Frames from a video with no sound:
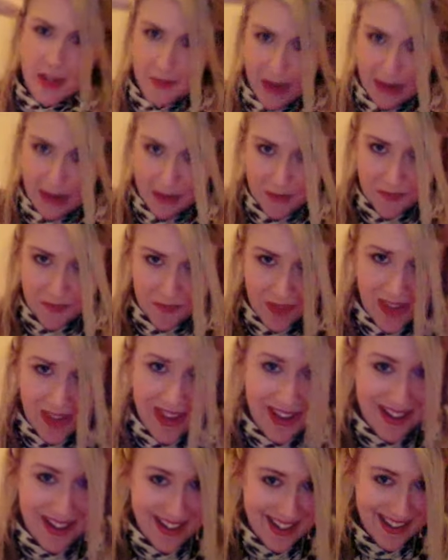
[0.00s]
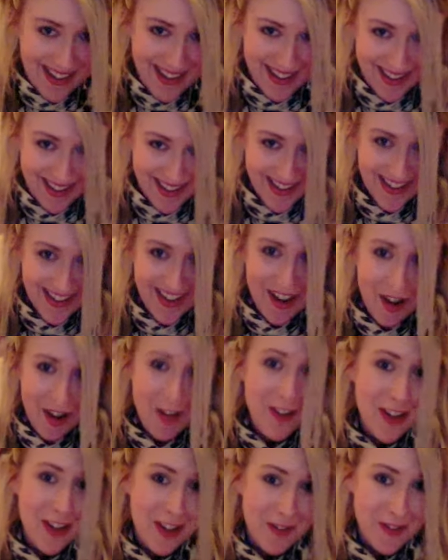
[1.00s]
around. I
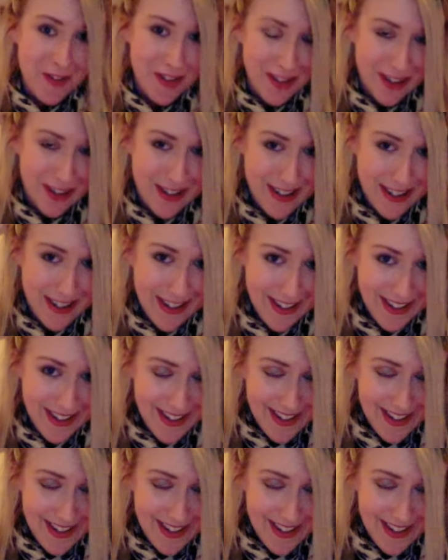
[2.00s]
think you've got the idea.